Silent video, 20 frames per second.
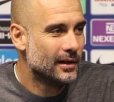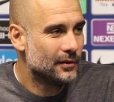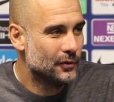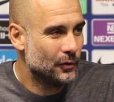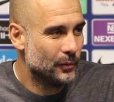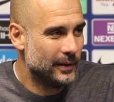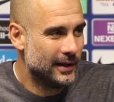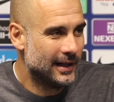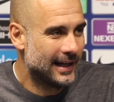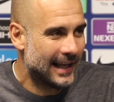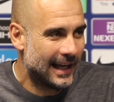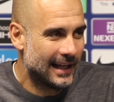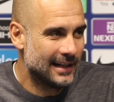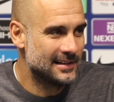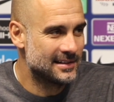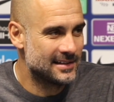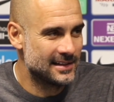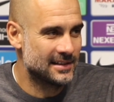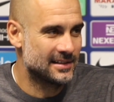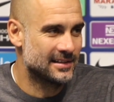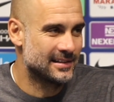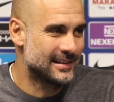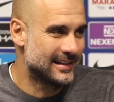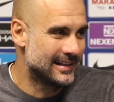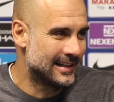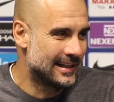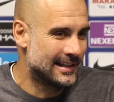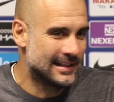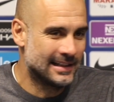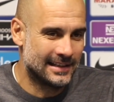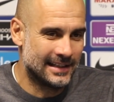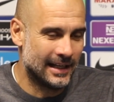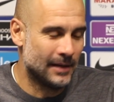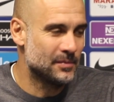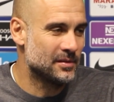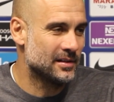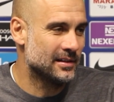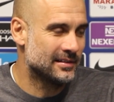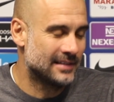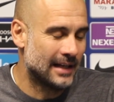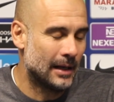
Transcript: to be again seven